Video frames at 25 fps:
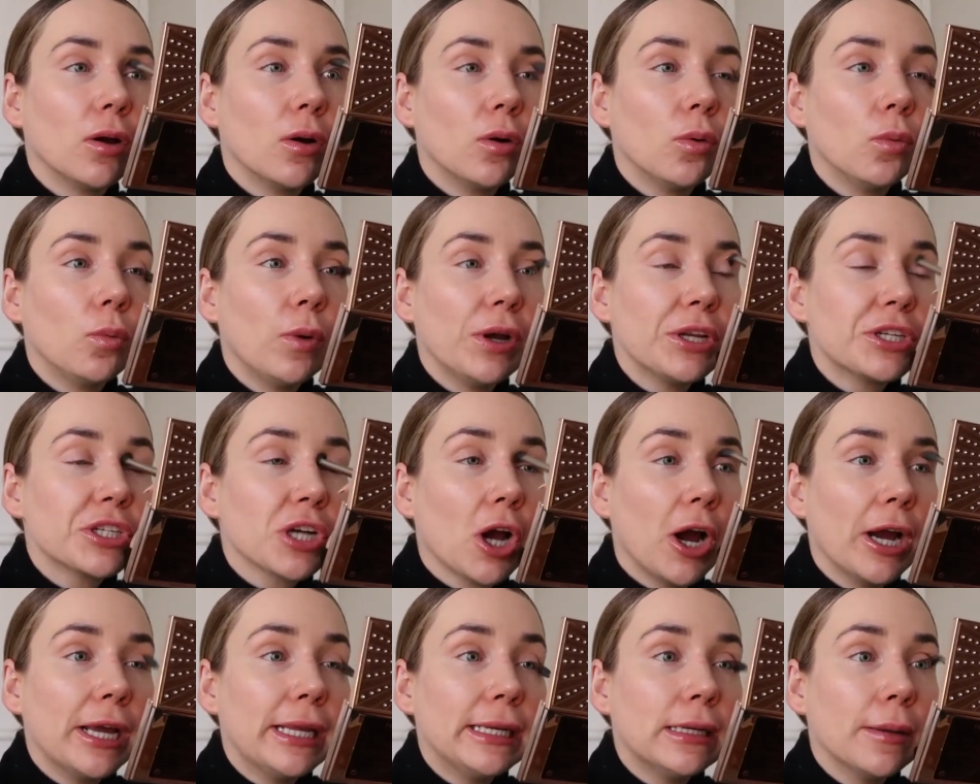which
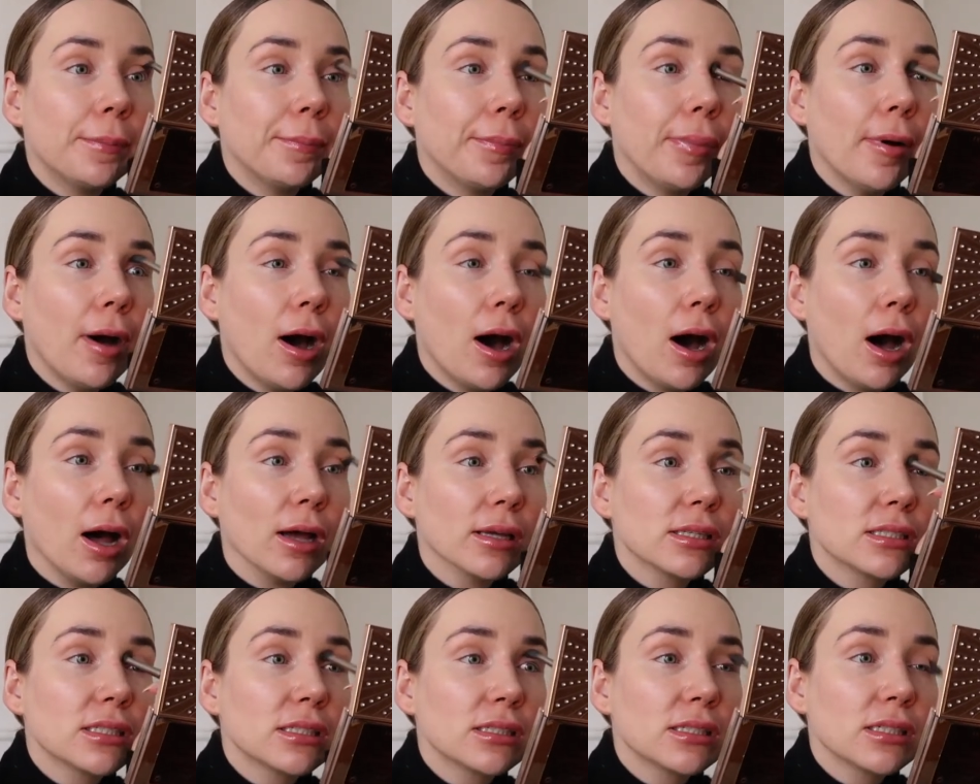I in the
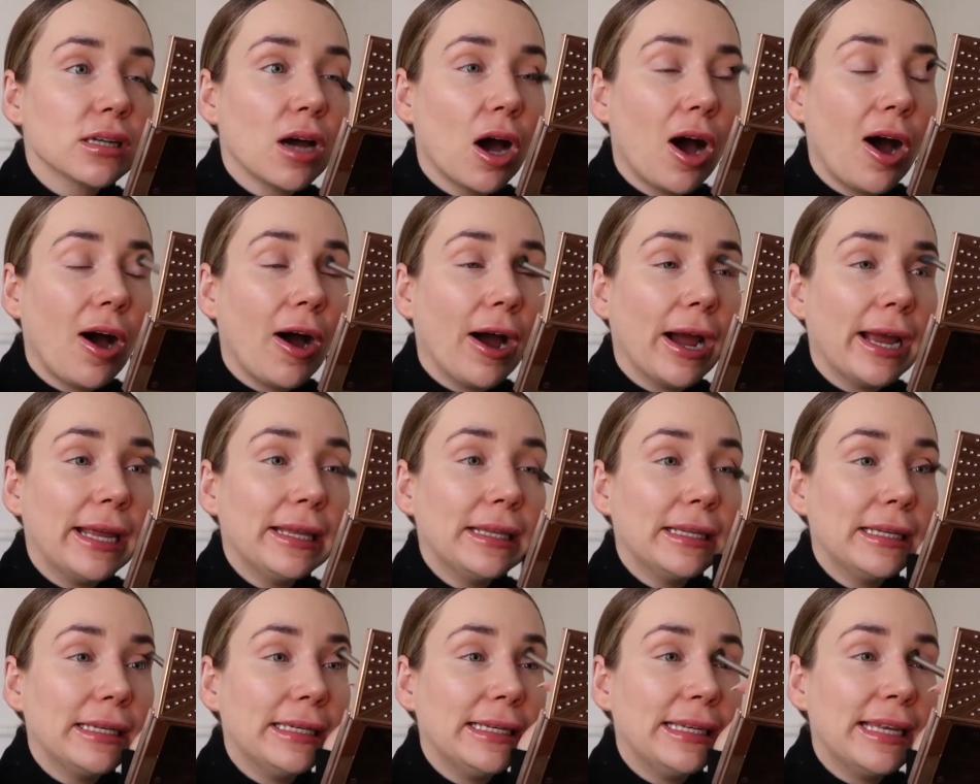past
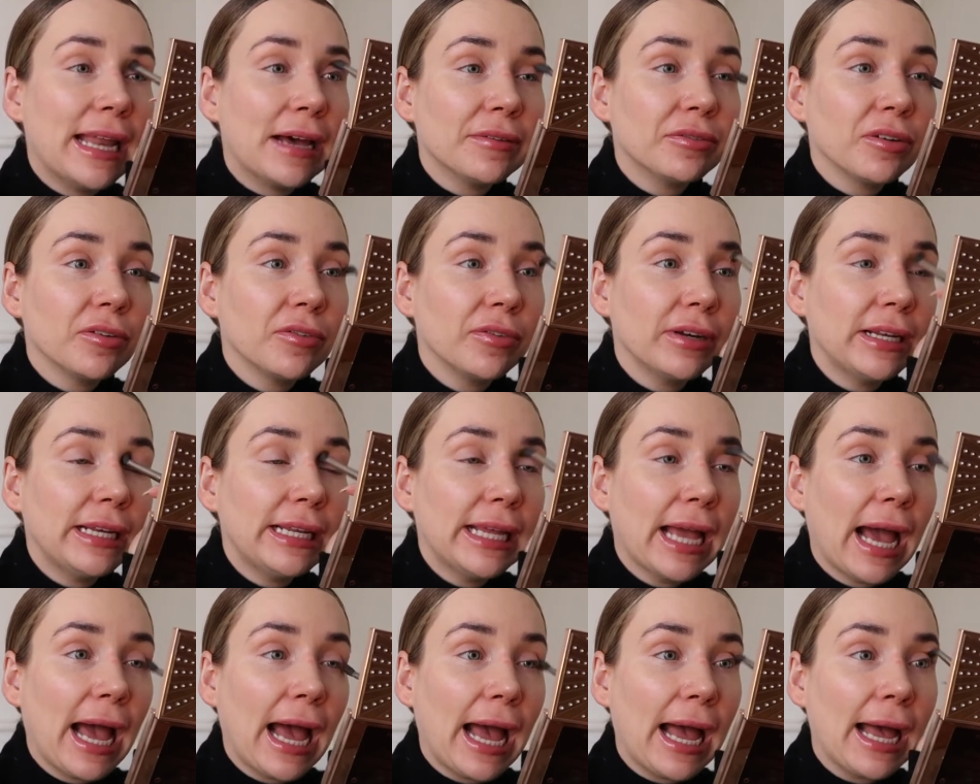I never
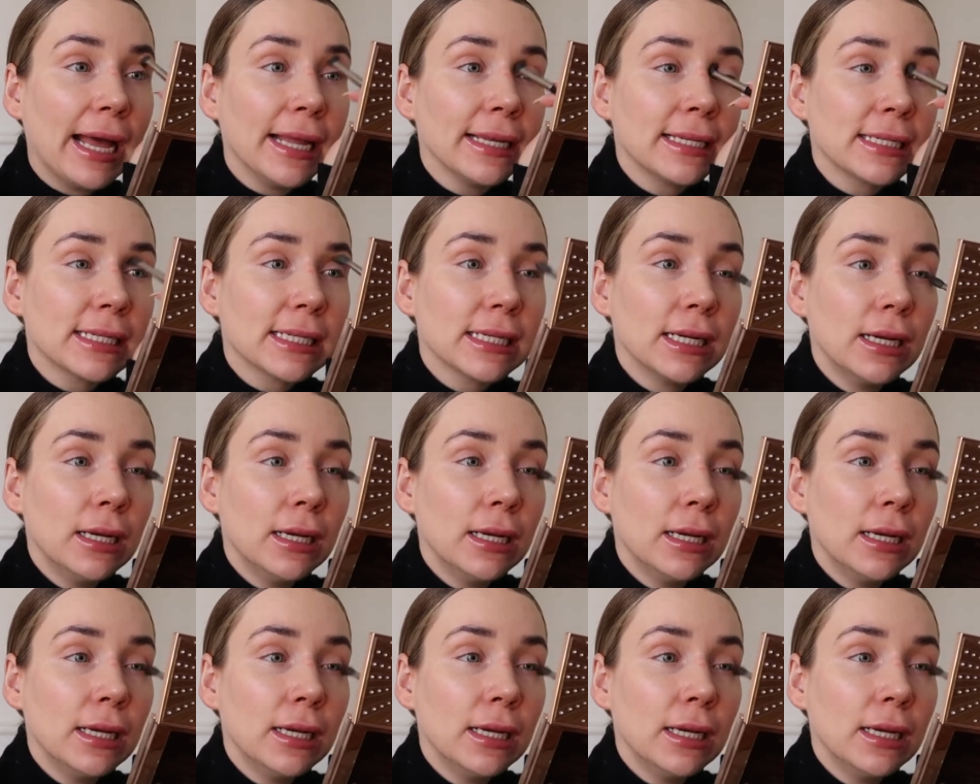really had,